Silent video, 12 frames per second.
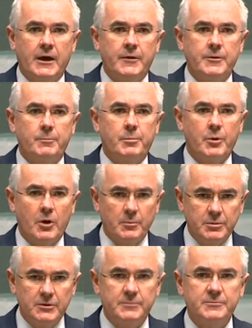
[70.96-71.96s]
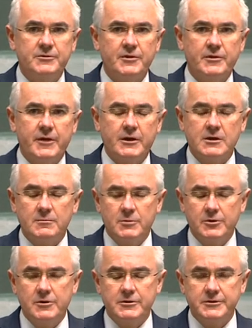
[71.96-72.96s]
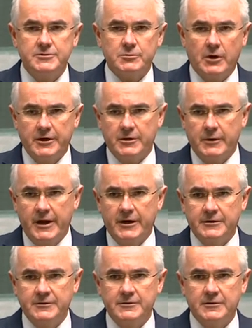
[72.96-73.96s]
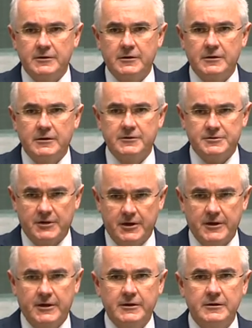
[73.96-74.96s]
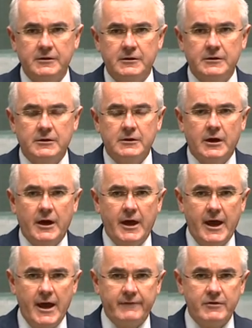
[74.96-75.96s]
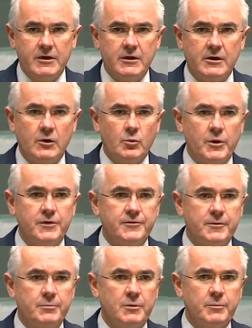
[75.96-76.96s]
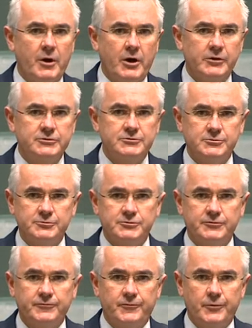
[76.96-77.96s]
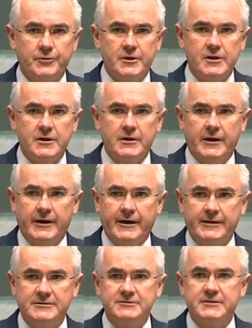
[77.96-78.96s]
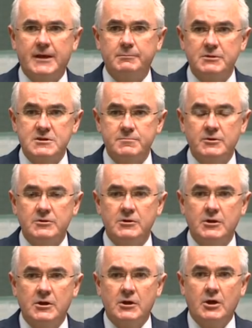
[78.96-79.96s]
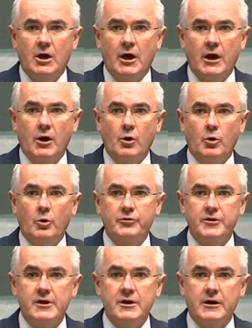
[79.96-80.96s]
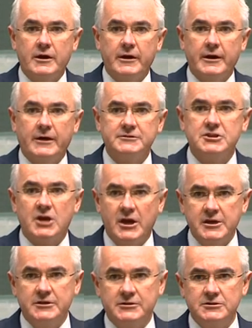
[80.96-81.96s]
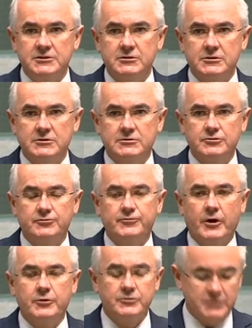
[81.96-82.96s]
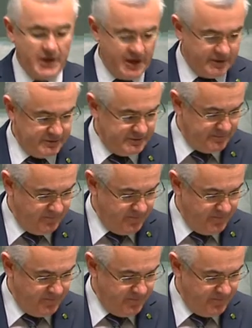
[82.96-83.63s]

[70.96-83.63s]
the problems that communities right around Australia are having with proposals for the establishment or the change to phone towers.